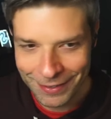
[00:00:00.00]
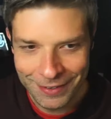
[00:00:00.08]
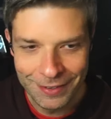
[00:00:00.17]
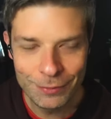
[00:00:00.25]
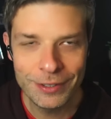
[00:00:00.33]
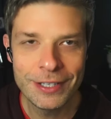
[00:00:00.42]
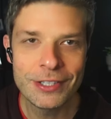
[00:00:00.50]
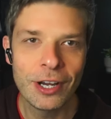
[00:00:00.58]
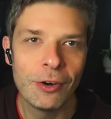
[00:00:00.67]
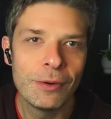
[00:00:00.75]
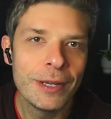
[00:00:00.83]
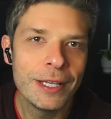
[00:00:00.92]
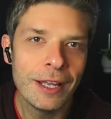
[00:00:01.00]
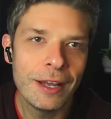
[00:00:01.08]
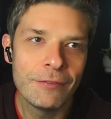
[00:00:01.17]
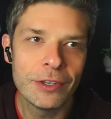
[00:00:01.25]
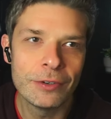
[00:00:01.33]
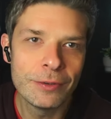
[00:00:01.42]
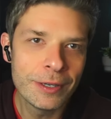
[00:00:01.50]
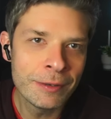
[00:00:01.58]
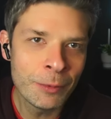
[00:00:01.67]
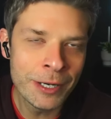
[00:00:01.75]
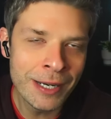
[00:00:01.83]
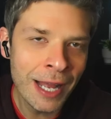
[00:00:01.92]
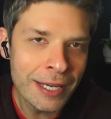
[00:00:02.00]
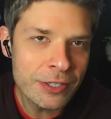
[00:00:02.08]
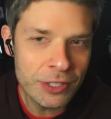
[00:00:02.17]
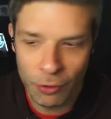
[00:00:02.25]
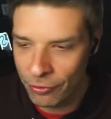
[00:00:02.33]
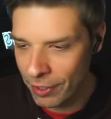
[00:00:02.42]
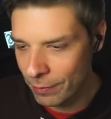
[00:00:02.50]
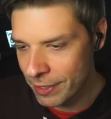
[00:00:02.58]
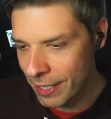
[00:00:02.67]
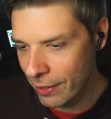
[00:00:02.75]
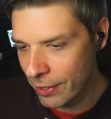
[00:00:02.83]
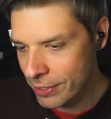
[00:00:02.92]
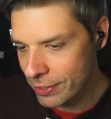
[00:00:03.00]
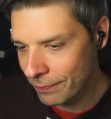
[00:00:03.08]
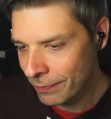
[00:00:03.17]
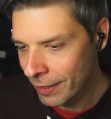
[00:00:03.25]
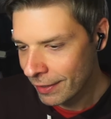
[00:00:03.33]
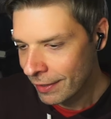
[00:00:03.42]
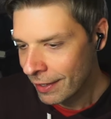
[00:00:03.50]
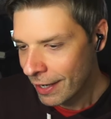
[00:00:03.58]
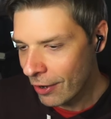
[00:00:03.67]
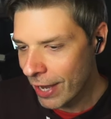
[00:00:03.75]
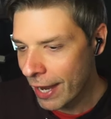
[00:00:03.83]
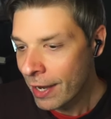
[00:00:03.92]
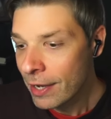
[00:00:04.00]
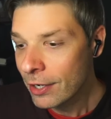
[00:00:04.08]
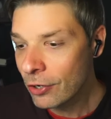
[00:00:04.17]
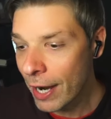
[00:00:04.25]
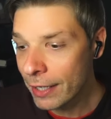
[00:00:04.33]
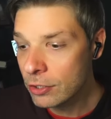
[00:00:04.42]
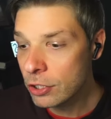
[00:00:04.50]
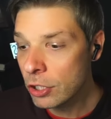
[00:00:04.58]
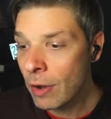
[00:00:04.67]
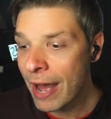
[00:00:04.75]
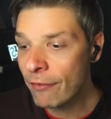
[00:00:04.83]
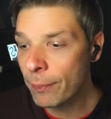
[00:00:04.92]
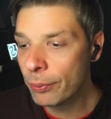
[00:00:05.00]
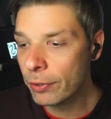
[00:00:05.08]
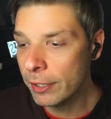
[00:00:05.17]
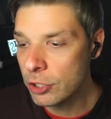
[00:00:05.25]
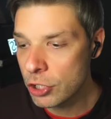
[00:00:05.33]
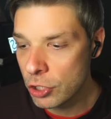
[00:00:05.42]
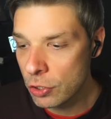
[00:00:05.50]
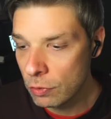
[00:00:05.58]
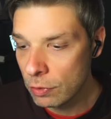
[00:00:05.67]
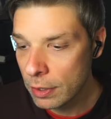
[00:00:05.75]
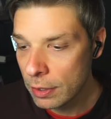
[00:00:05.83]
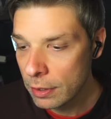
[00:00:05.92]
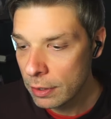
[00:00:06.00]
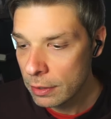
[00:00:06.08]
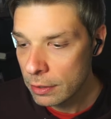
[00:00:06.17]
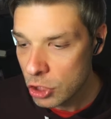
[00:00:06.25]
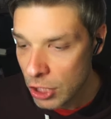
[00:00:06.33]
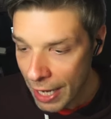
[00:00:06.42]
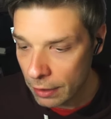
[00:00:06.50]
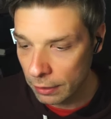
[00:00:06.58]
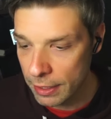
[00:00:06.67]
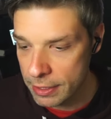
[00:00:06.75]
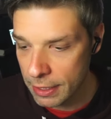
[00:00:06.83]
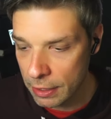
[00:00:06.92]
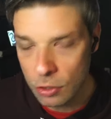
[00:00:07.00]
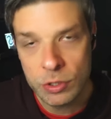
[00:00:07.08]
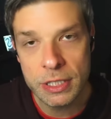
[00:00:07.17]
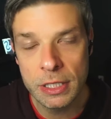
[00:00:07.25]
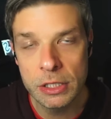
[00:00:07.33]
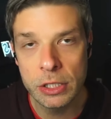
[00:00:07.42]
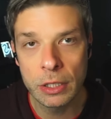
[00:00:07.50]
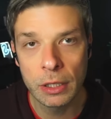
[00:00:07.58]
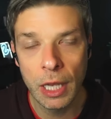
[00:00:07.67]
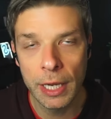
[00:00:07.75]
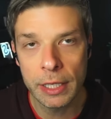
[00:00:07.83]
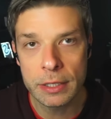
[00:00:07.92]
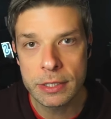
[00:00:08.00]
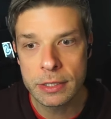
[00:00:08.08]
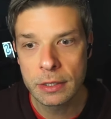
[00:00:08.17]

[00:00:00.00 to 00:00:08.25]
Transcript: Please, y'all. We love you. We're nice. Don't thumbs down us. Okay, Craig, do you have a pre-shoot checklist that you send to your clients?